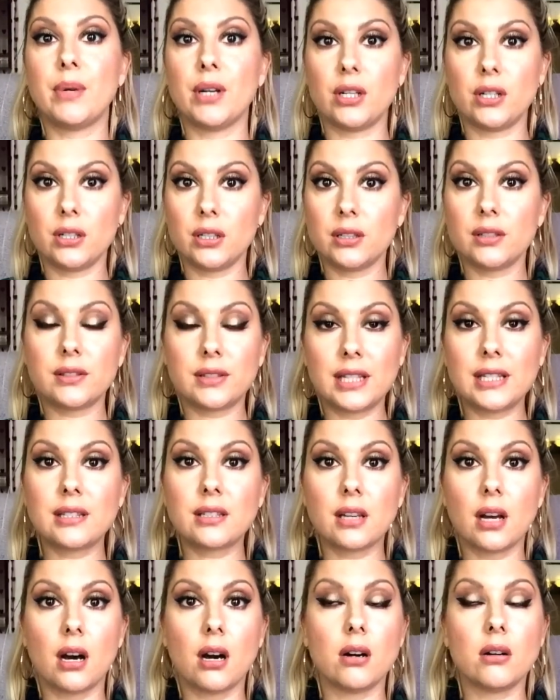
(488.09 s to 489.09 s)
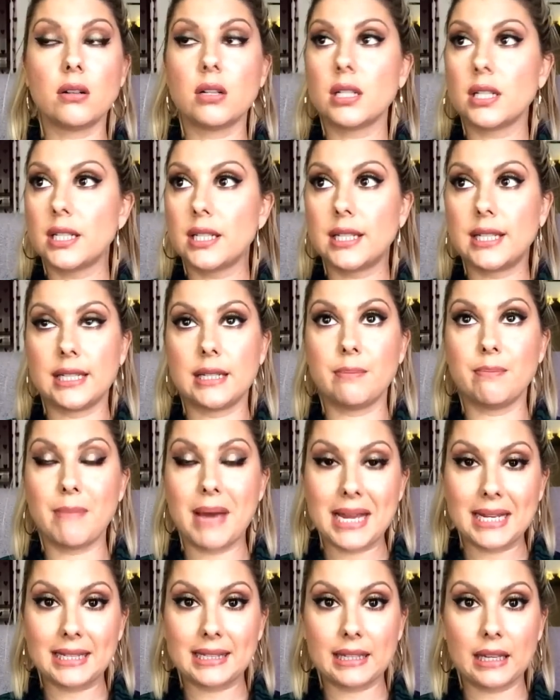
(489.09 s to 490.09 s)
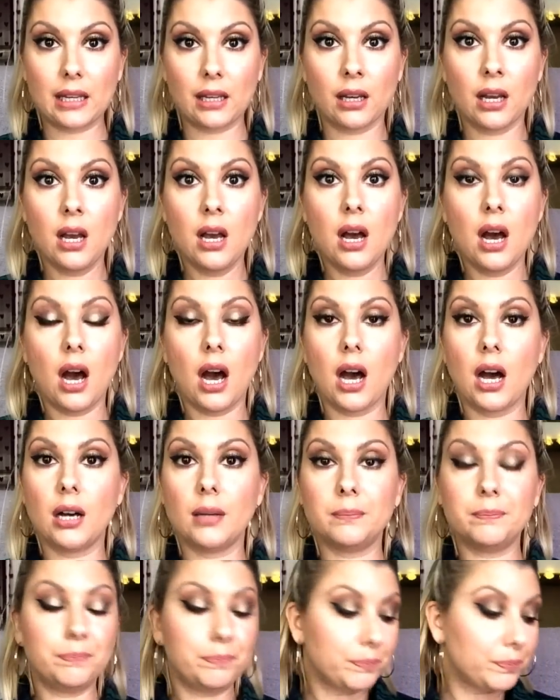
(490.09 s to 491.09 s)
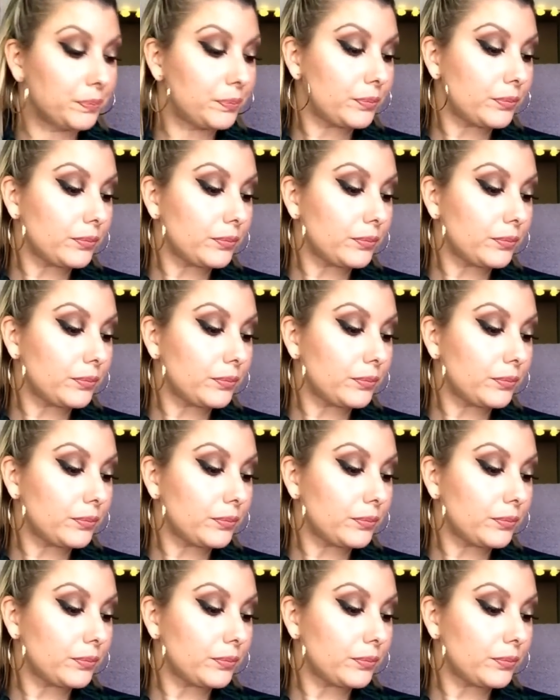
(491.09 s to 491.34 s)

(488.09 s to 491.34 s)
but this girl did amazing. I